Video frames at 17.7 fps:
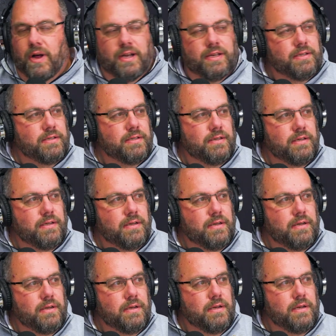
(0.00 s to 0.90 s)
wants
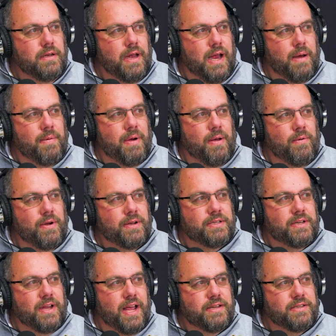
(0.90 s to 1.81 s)

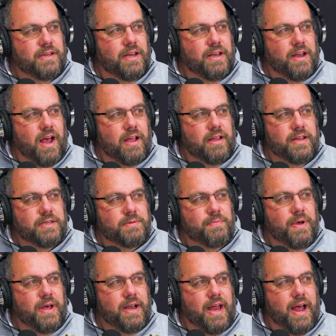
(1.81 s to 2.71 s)
Tyson to knock his
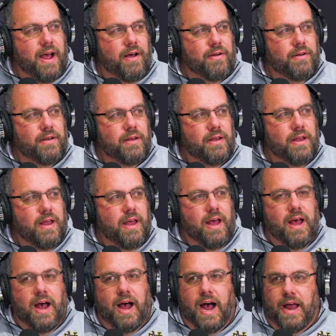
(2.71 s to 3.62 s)
butt out.
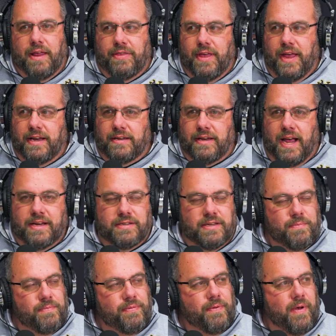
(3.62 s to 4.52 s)
I think
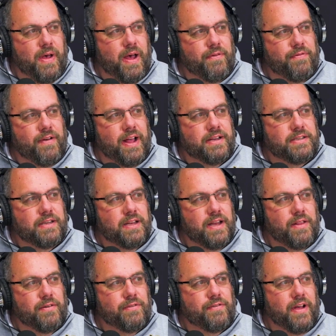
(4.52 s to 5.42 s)
Tyson fights
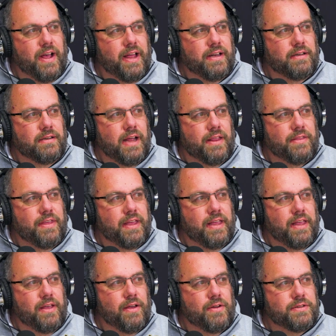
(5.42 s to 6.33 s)
another fight. I
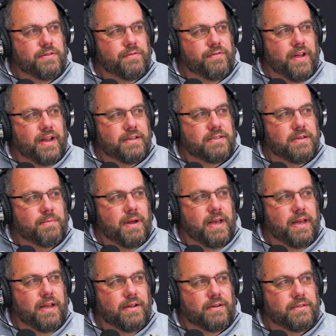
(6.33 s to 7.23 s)
think he goes and fights
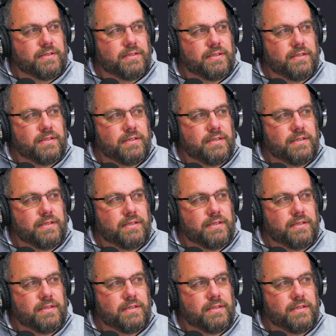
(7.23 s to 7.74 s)
somebody else.